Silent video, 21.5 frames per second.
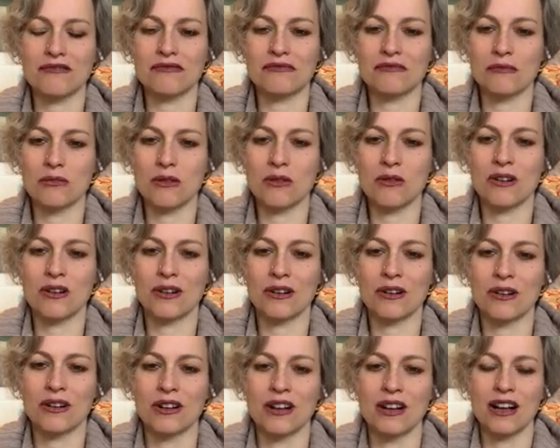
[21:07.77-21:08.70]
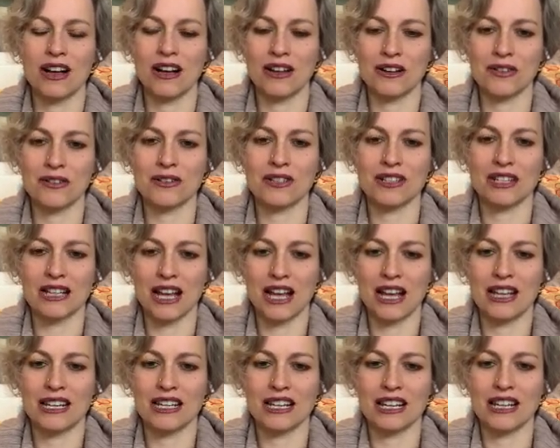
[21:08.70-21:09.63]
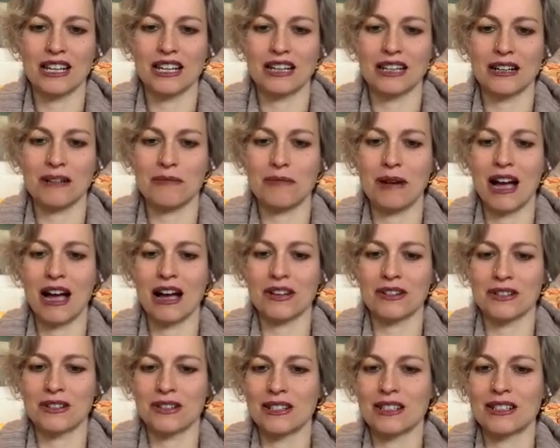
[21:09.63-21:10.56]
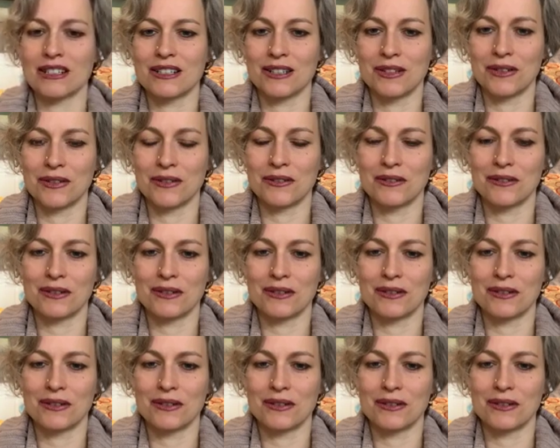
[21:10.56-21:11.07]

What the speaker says: more understanding and compassionate to